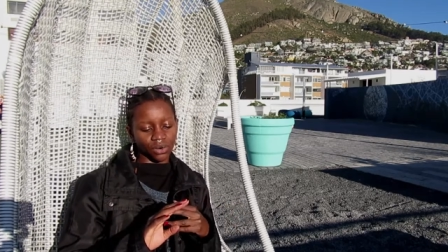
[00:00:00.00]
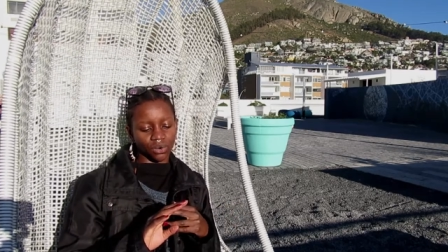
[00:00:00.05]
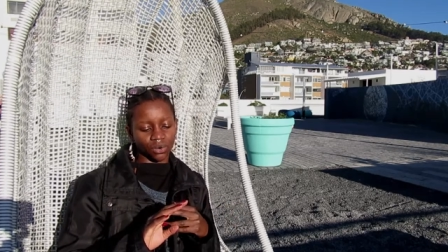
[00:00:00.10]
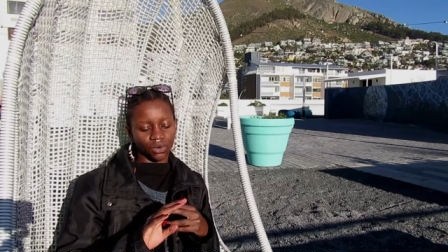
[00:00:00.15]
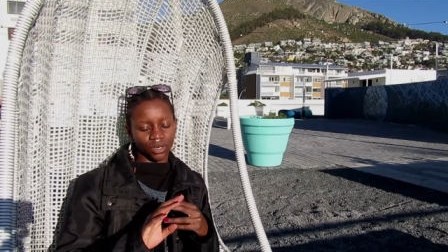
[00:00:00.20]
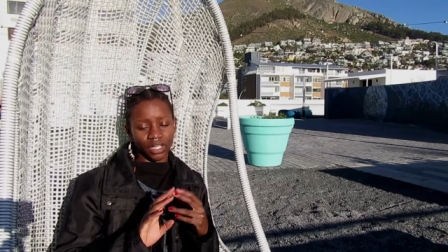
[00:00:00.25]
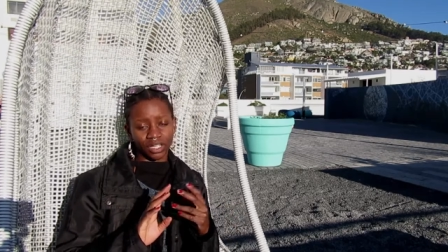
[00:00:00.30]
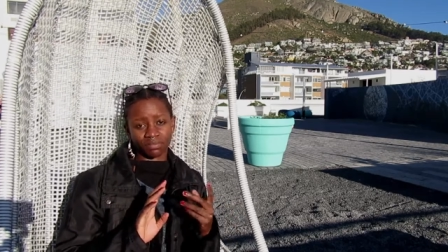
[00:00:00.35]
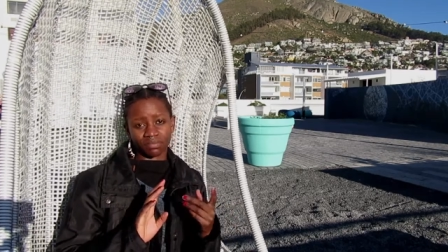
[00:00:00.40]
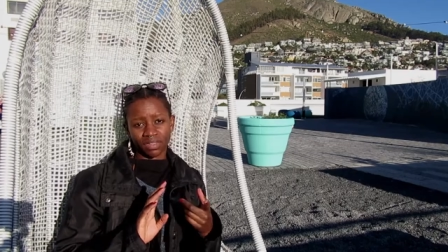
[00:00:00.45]

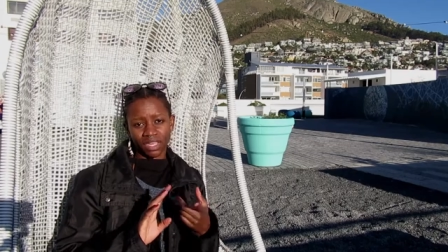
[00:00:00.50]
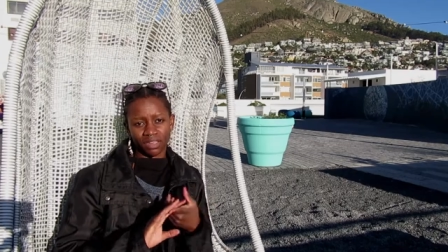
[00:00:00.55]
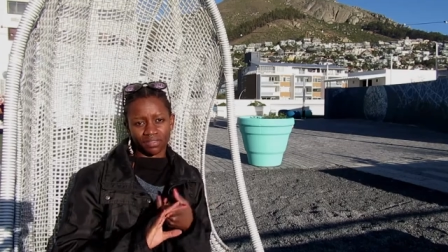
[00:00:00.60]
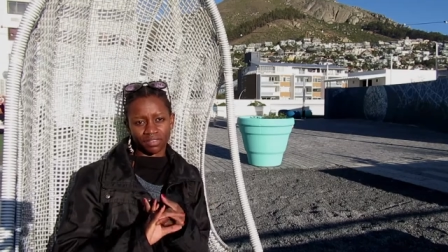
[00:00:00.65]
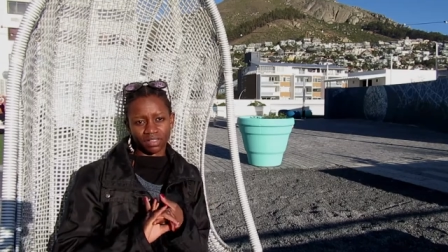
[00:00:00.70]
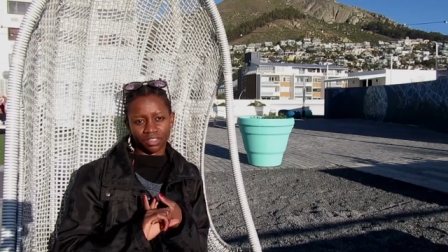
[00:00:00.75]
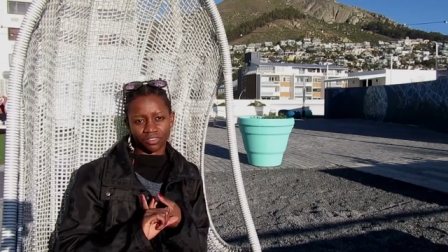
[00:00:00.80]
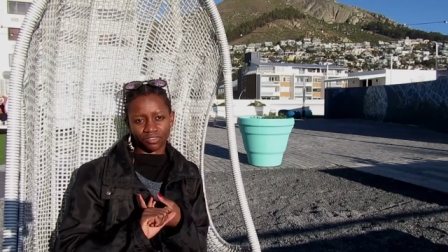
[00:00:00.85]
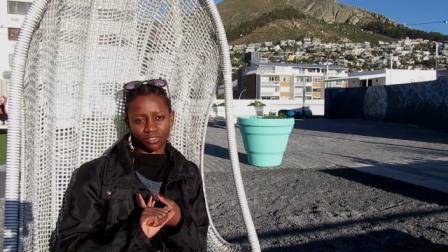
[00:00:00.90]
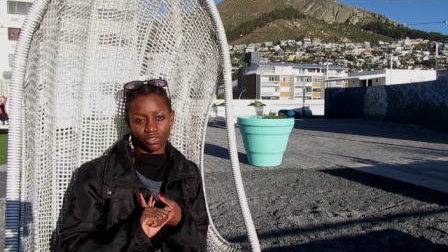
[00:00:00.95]
or
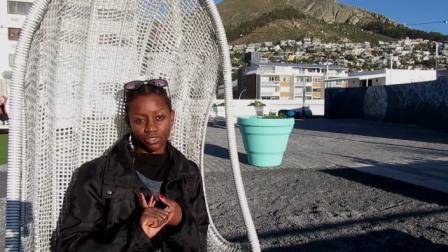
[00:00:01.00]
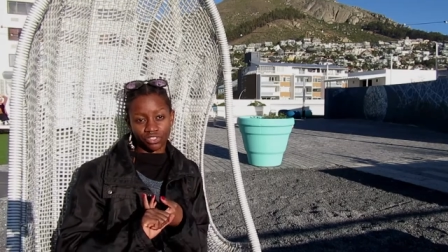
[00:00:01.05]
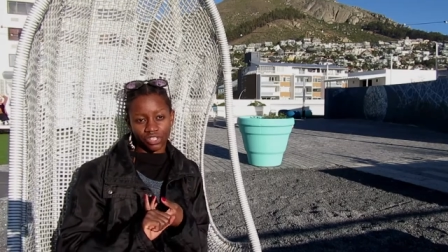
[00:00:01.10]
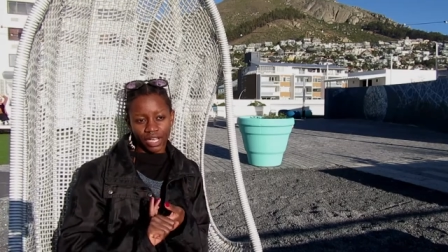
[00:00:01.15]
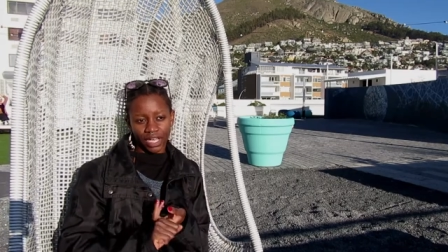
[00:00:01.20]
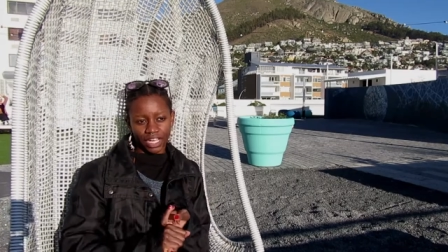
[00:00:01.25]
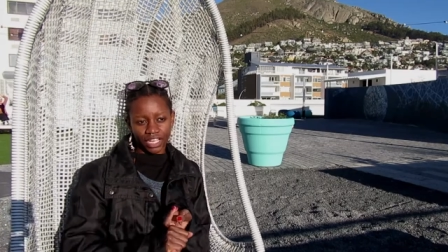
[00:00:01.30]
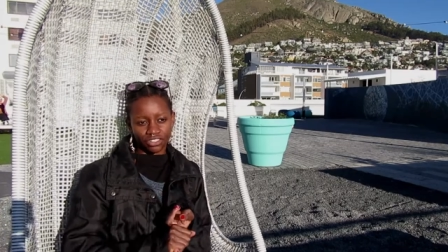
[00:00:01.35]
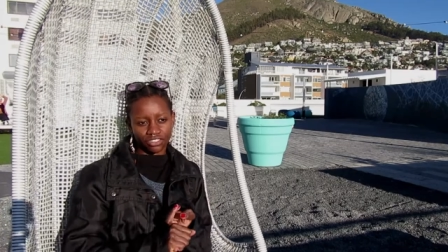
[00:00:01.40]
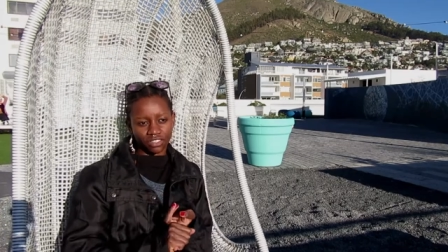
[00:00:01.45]
even a
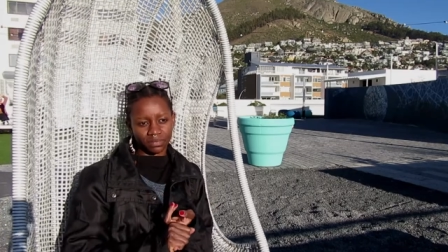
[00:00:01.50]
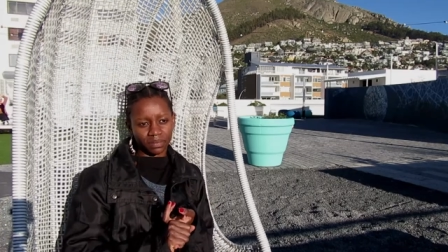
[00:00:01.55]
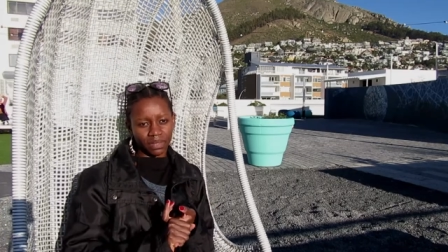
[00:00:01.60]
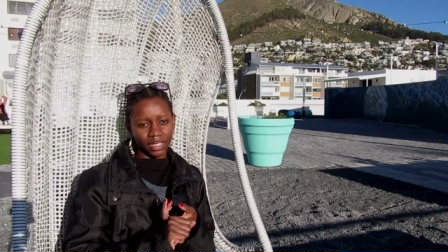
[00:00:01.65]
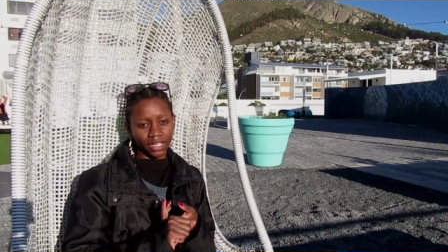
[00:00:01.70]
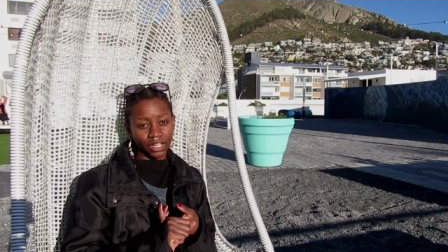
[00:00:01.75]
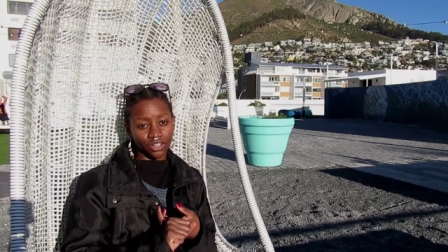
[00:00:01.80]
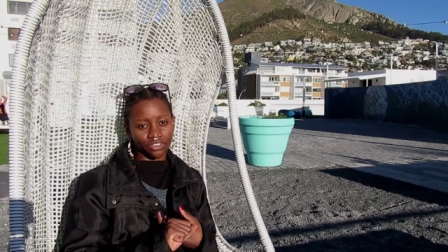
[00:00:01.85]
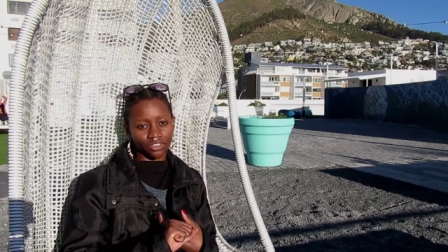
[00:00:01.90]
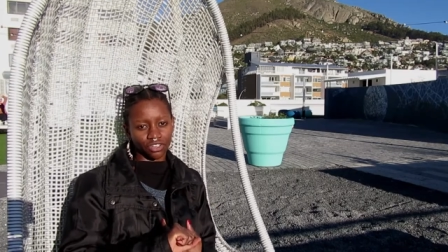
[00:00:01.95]
future agent
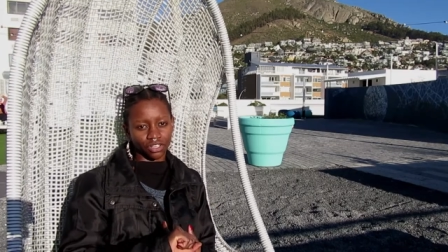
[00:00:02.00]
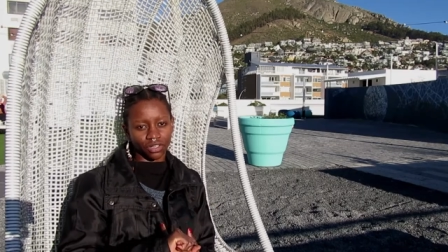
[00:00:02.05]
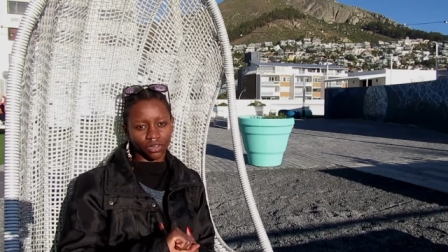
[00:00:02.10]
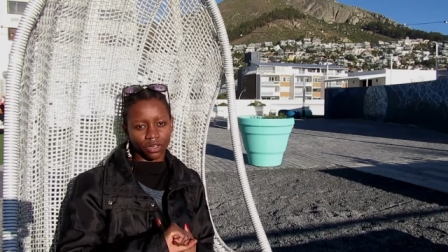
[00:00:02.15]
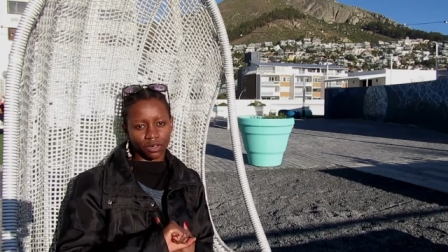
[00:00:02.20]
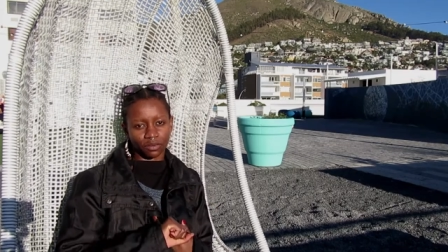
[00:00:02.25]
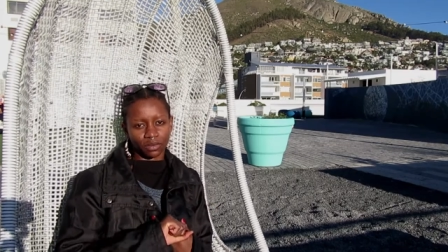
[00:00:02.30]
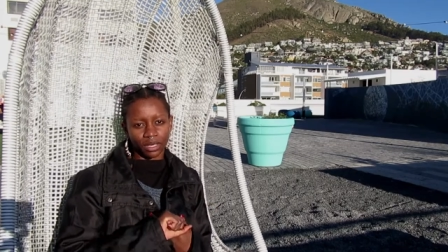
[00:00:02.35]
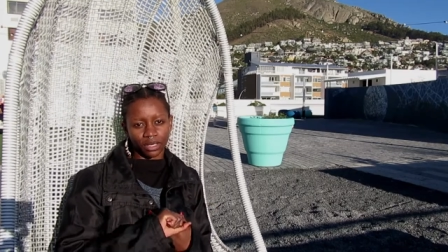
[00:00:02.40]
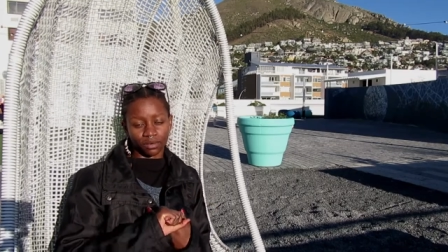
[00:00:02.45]
might need to
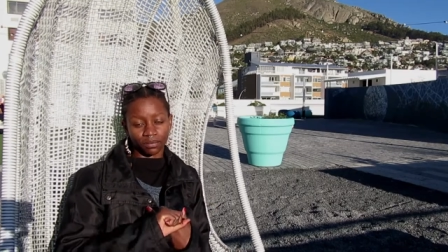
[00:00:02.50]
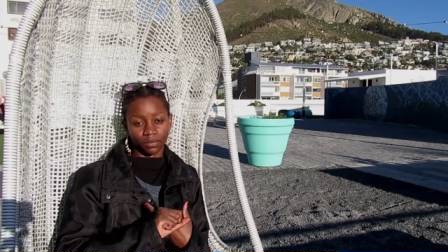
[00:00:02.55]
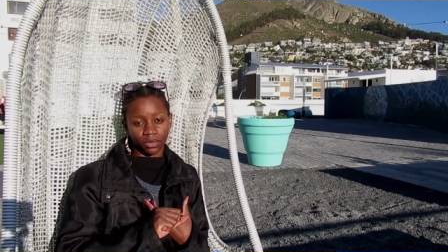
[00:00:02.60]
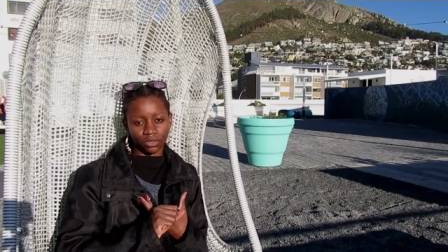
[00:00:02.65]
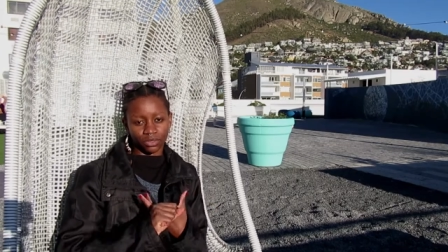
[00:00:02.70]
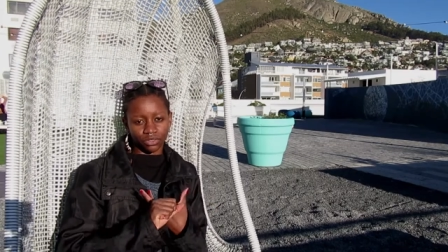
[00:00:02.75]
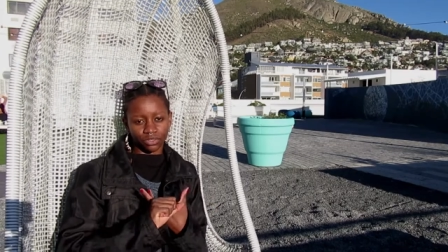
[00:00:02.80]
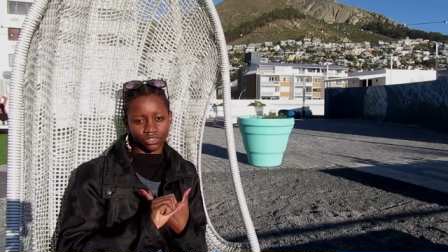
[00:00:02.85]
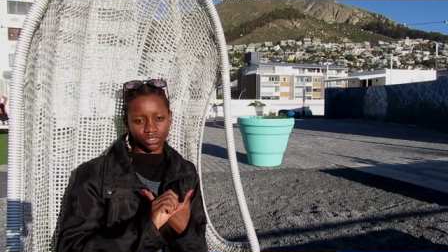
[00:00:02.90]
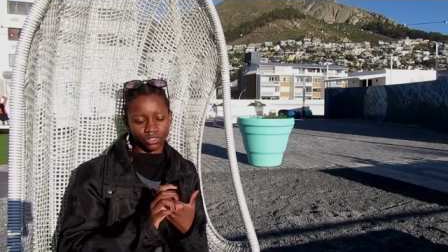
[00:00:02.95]
know about a model.